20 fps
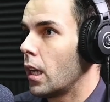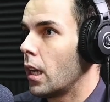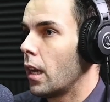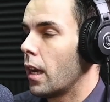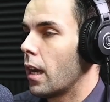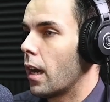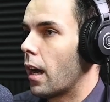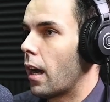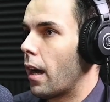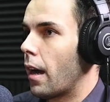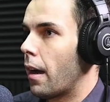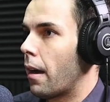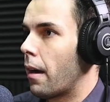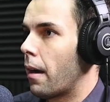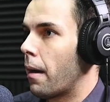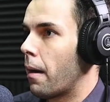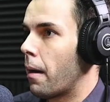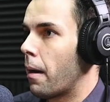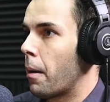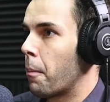
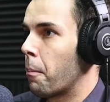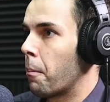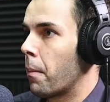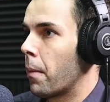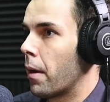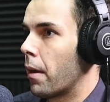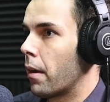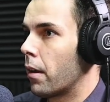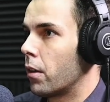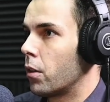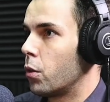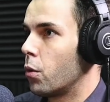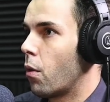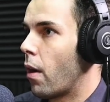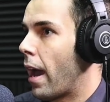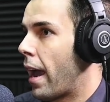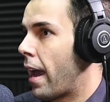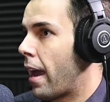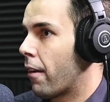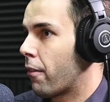You
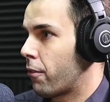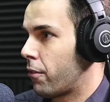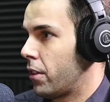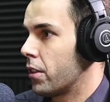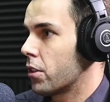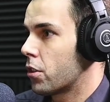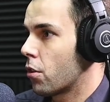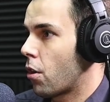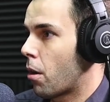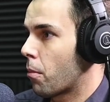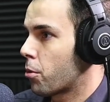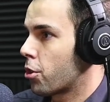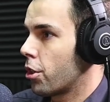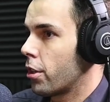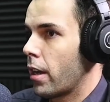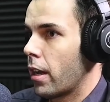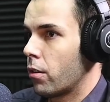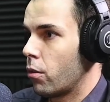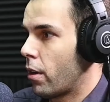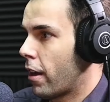have this
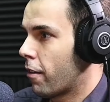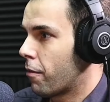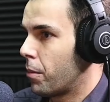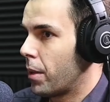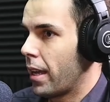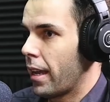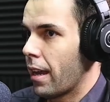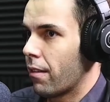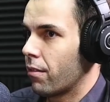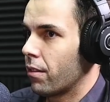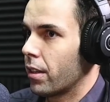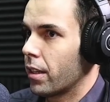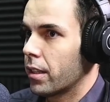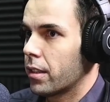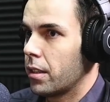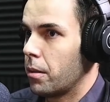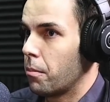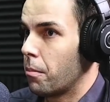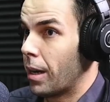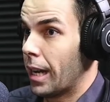option, and you have been having
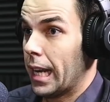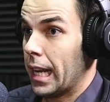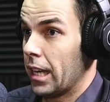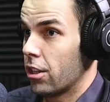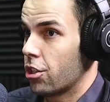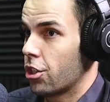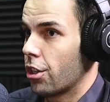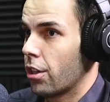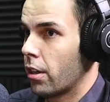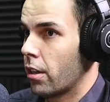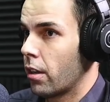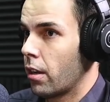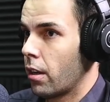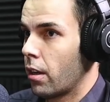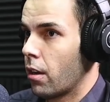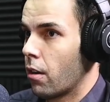it in Malaysia